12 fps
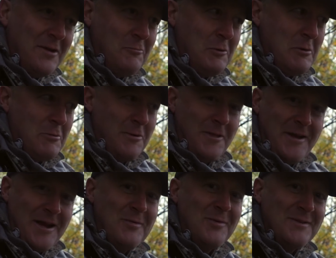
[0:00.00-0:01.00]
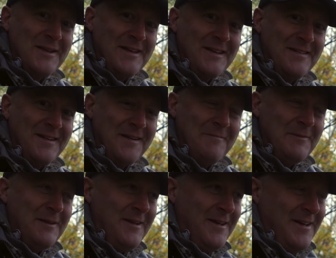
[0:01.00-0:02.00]
And we were the neighbors at that time.
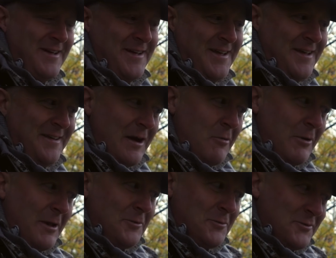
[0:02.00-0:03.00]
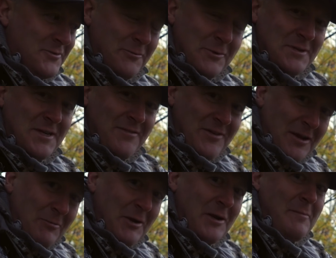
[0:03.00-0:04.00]
And now we're on the receiving
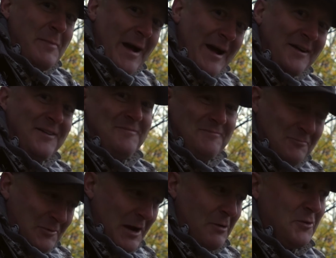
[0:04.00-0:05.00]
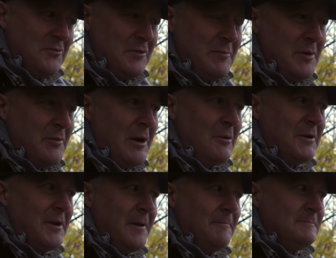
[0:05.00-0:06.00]
end, we get it back. Now it's flipping around
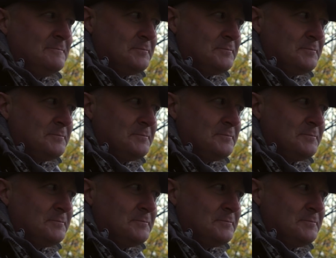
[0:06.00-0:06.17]
again.